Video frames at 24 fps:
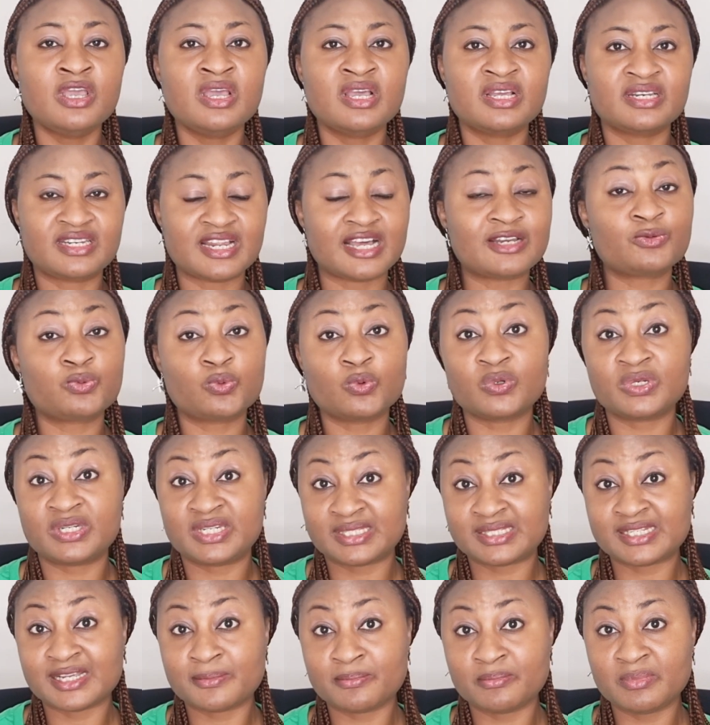that would
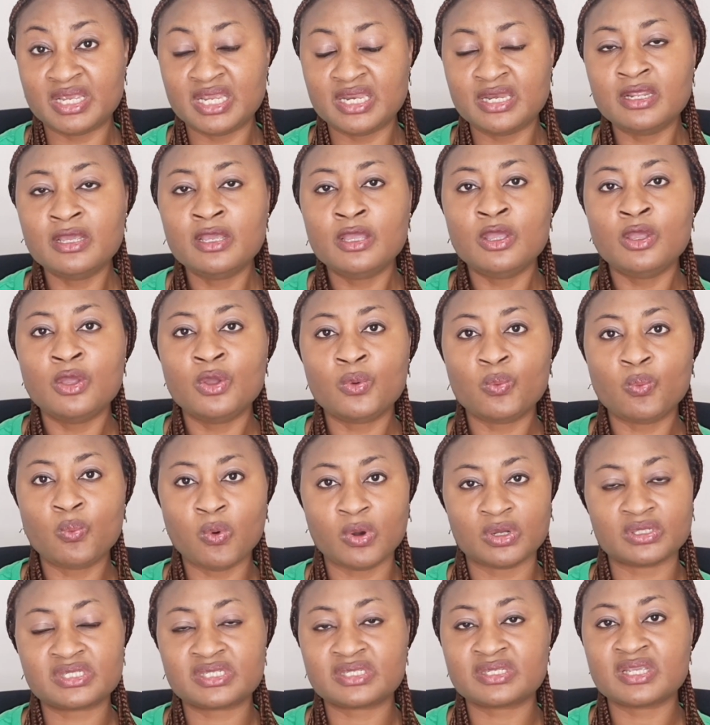determine
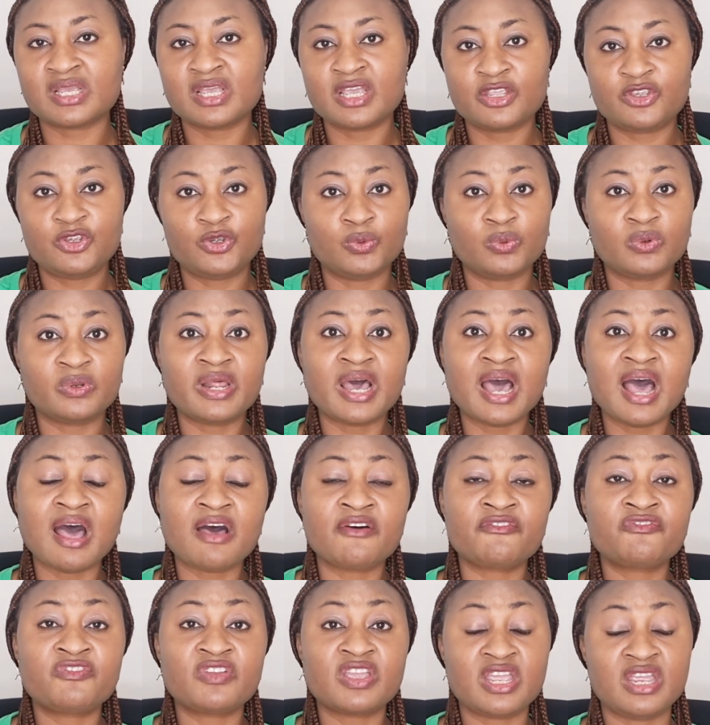what you would have
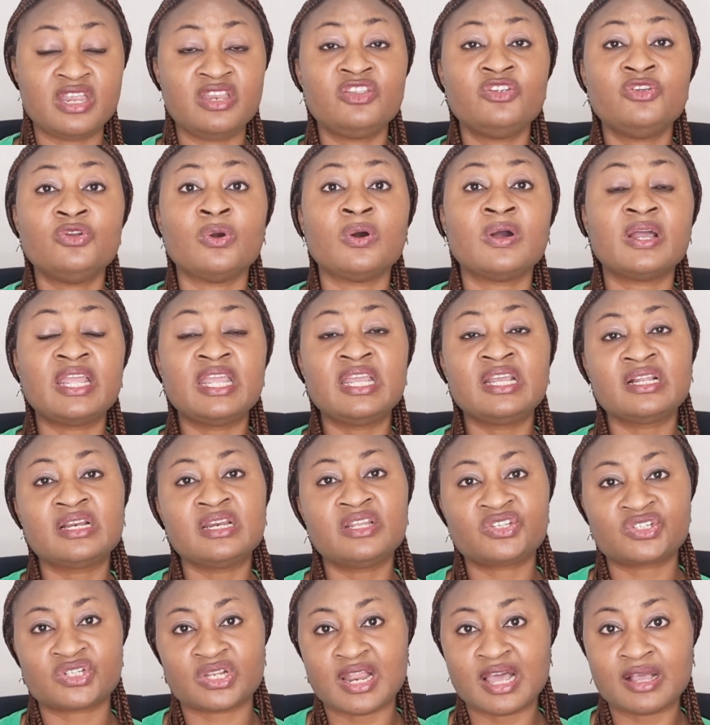in your
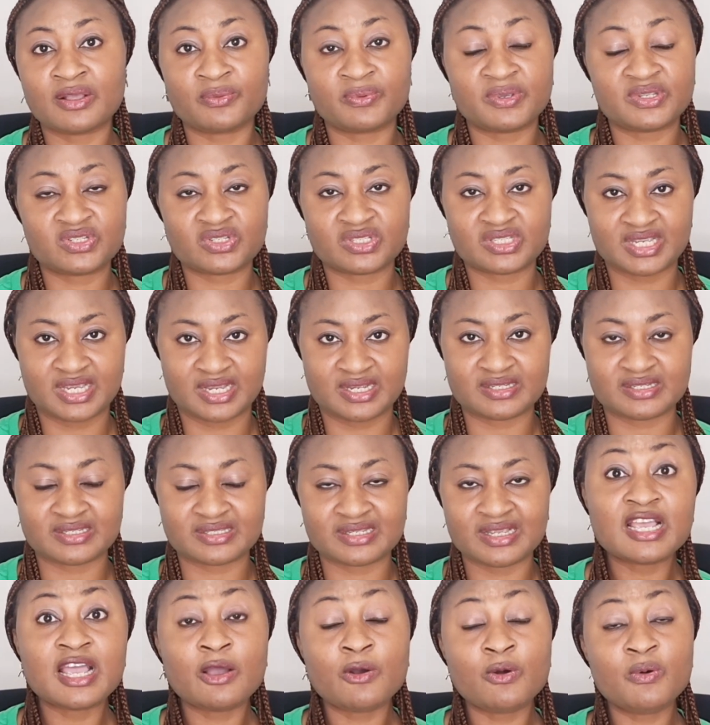English language test.
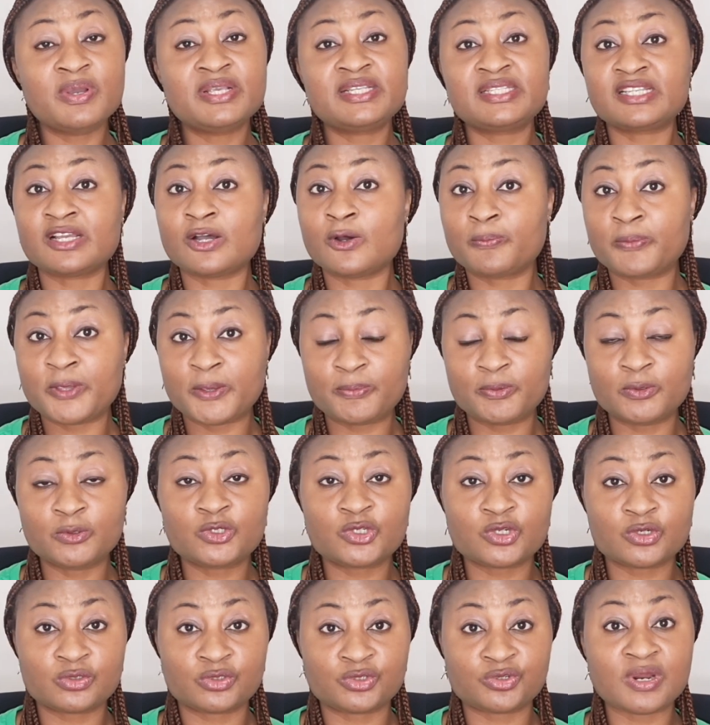I always tell people to
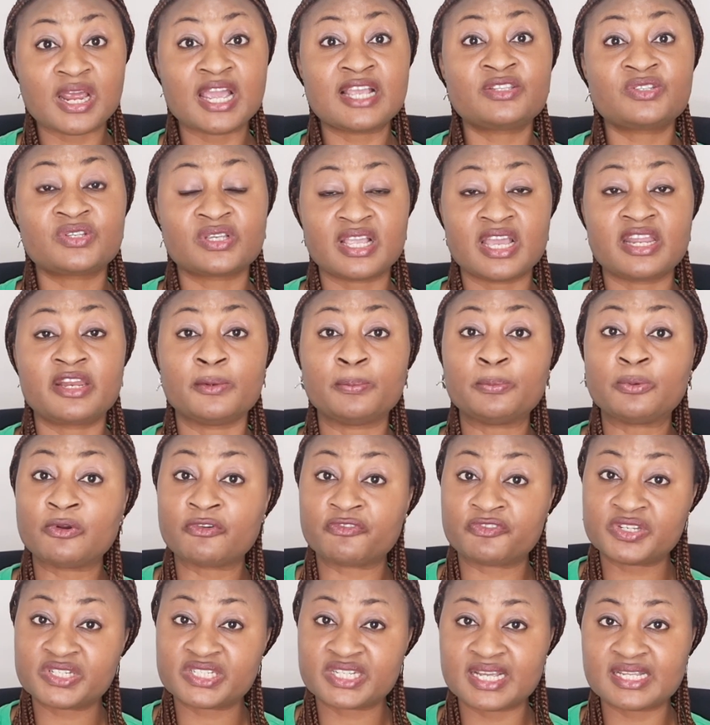try to get a
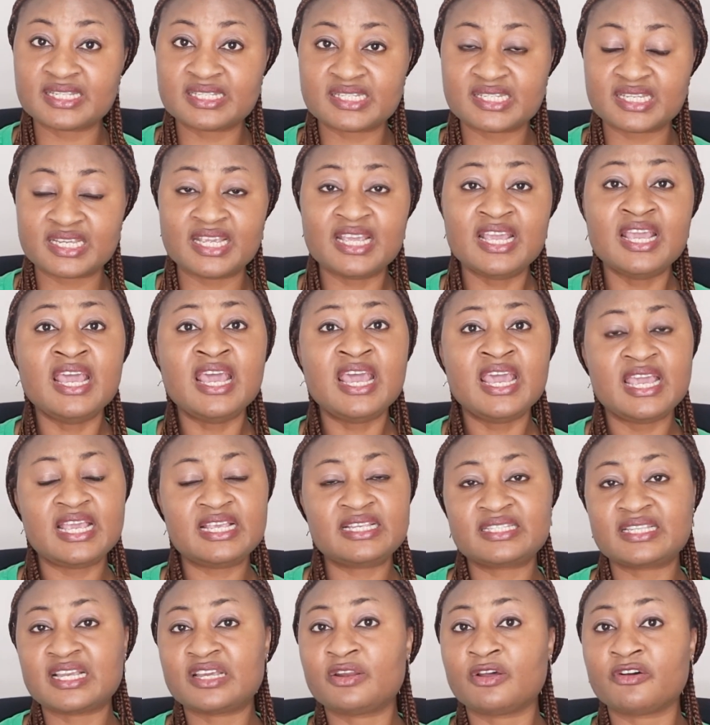proficiency
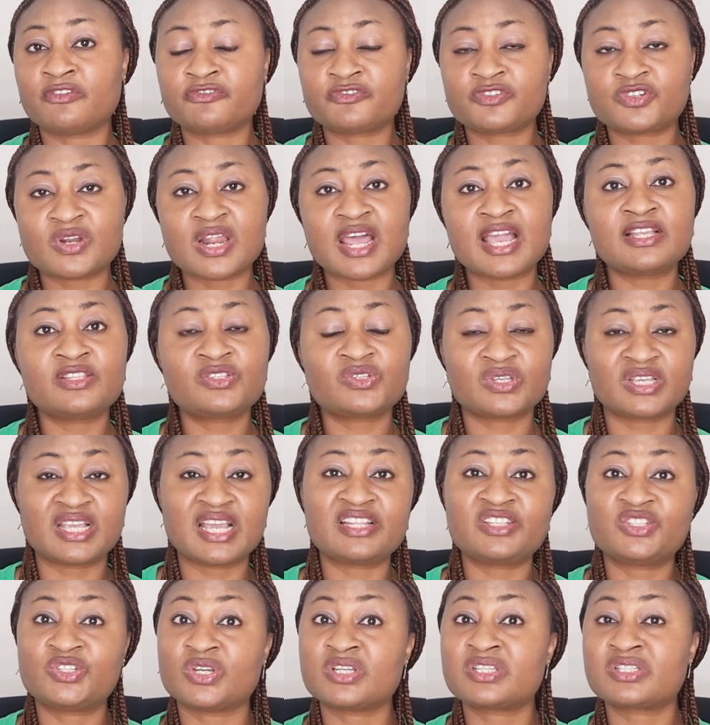instead of trying to get
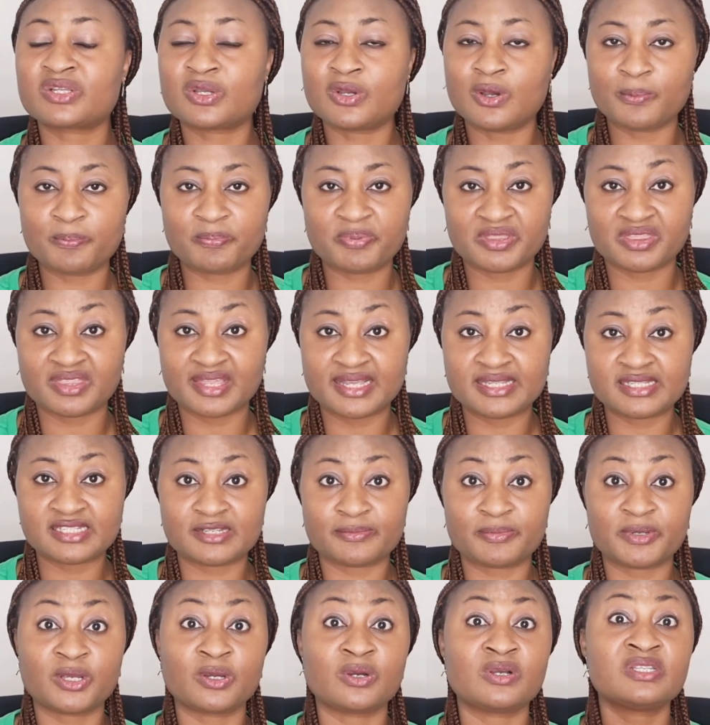just competency,
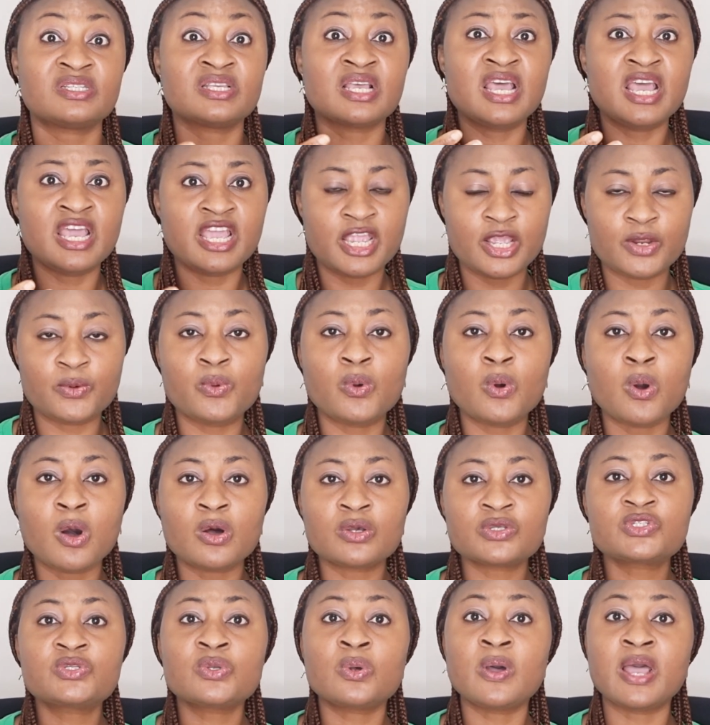because it will
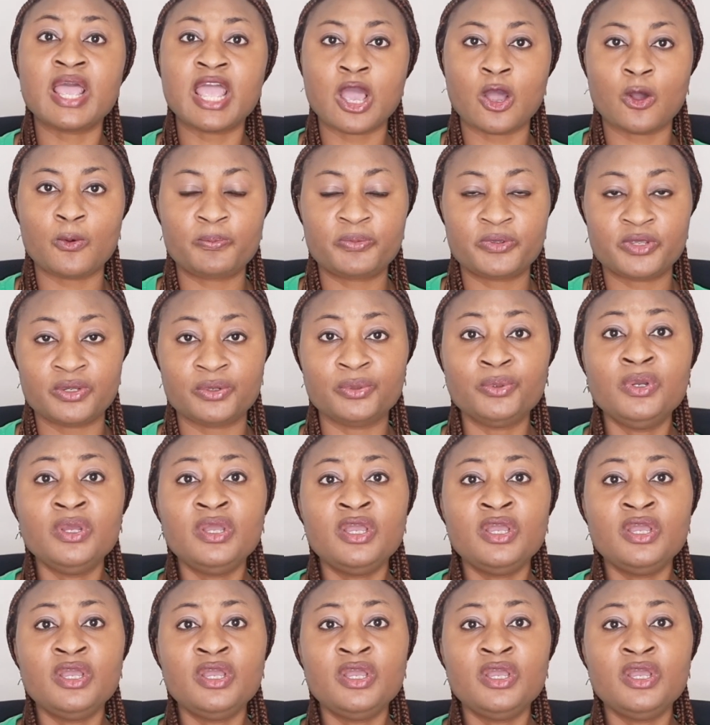also help you